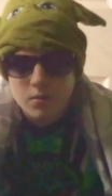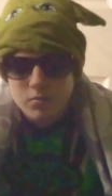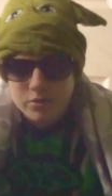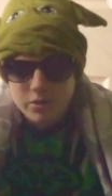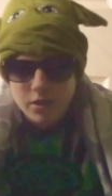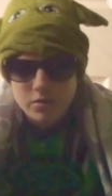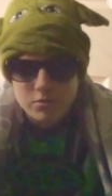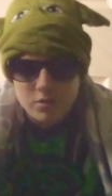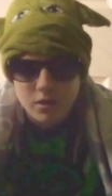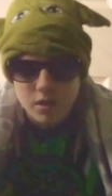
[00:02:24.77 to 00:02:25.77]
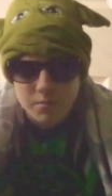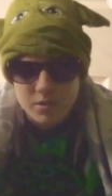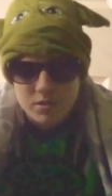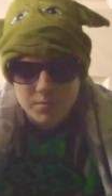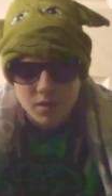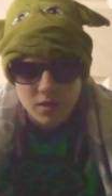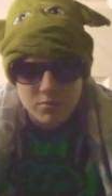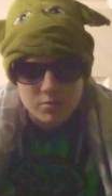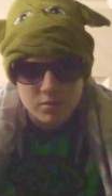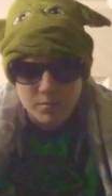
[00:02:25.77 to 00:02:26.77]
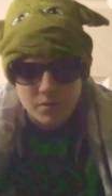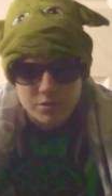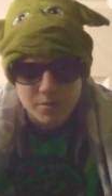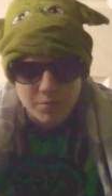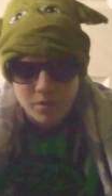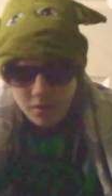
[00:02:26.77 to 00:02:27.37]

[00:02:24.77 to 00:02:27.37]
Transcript: which I usually am because I always think about jumping